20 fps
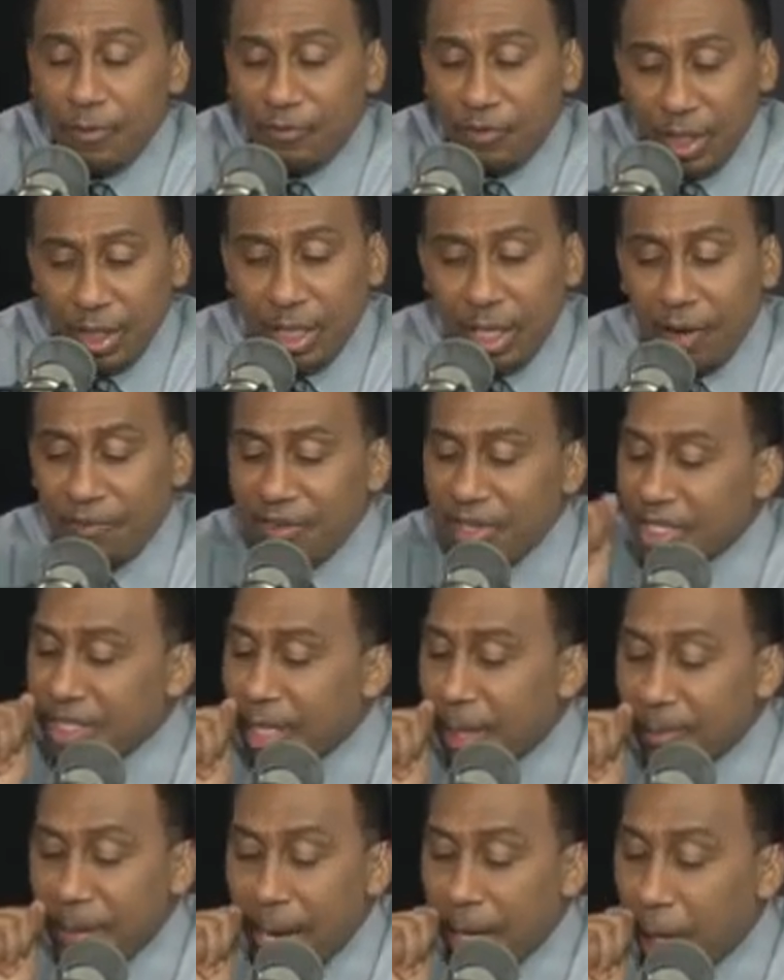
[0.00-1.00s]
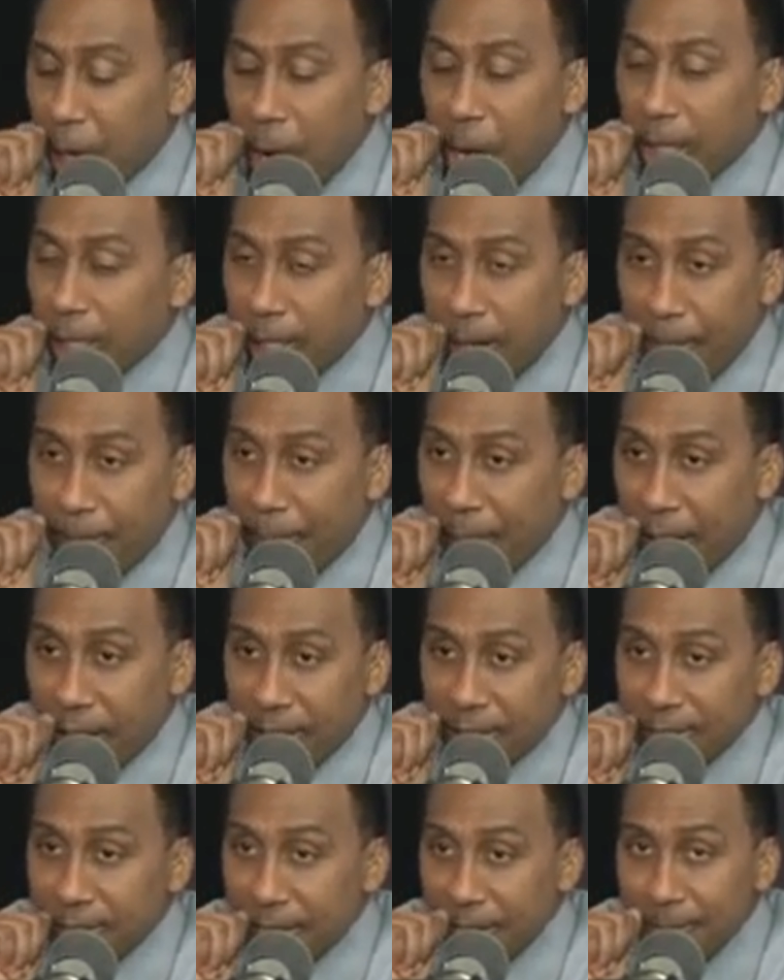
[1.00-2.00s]
The Philadelphia Eagles, I'm not calling them
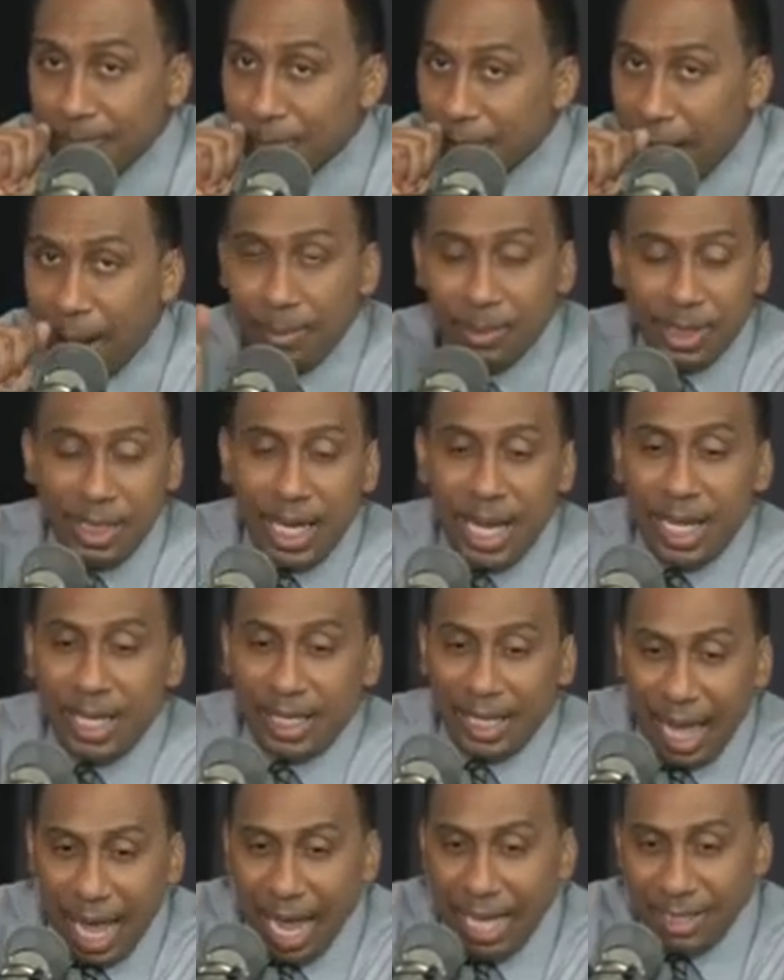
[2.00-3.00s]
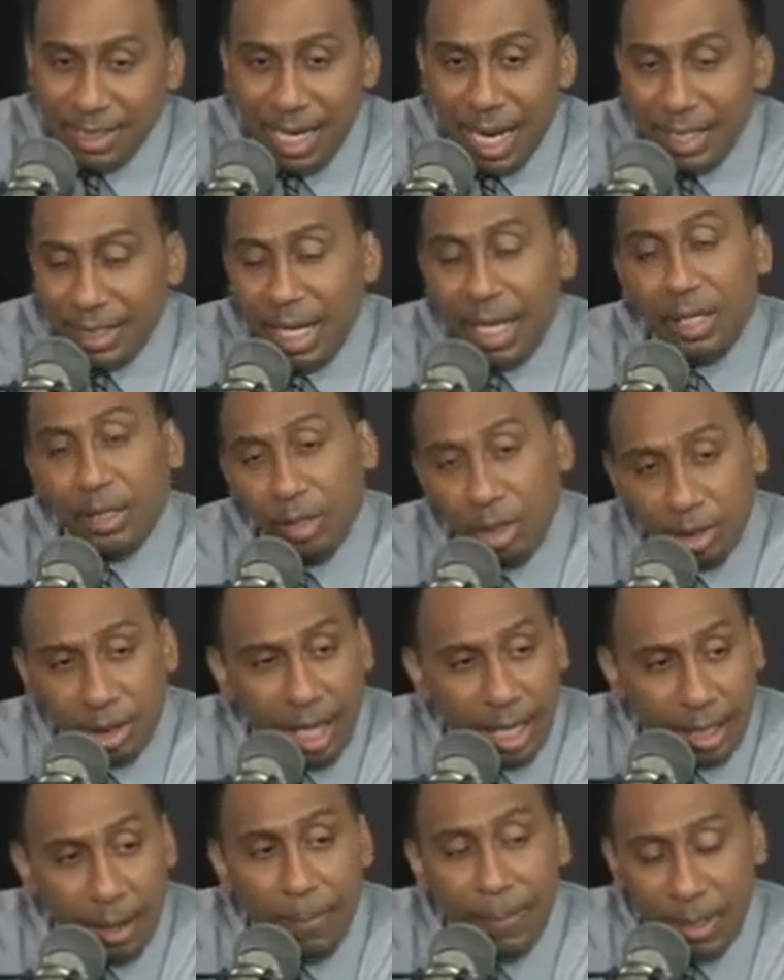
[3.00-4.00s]
punks. I'm saying last night they
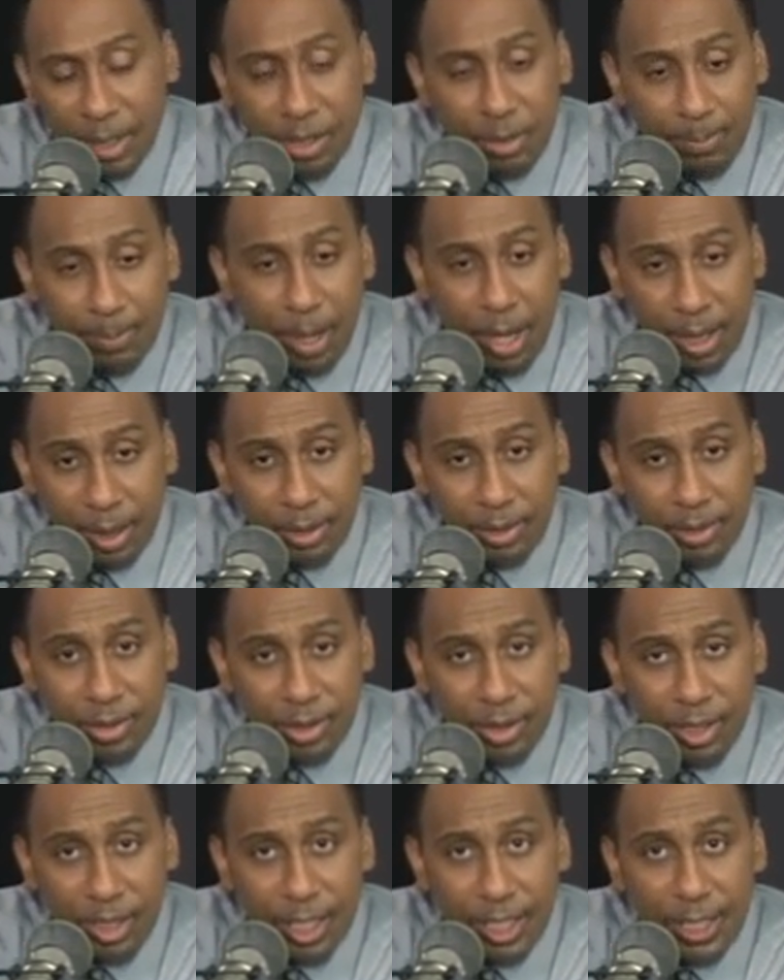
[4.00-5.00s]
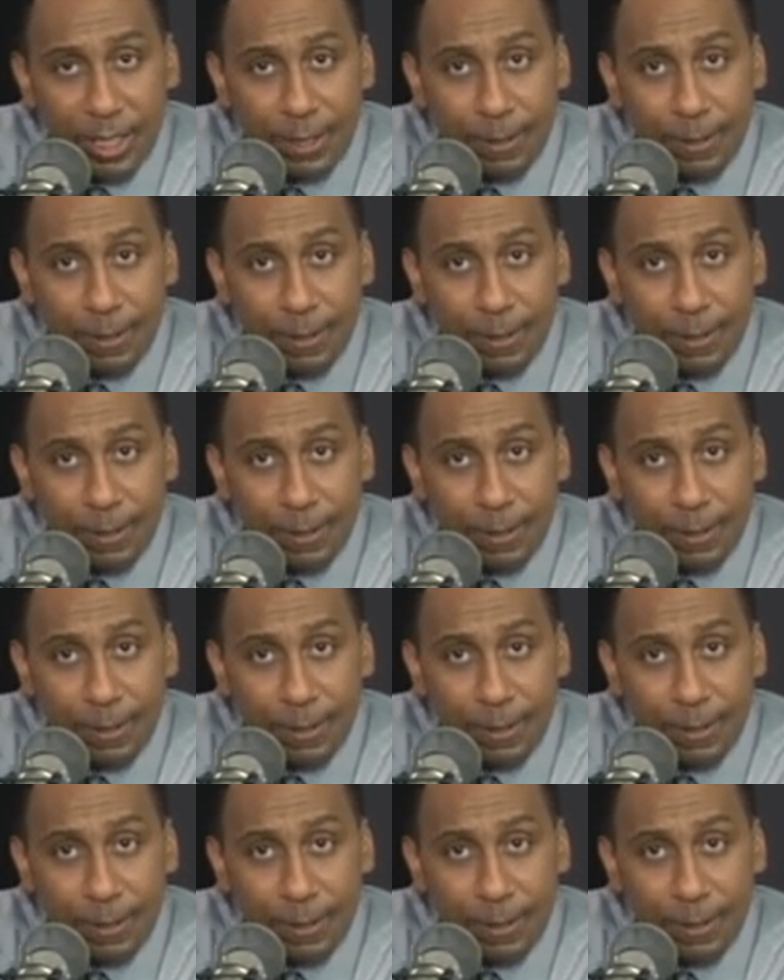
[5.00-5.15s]
looked like a bunch of punks.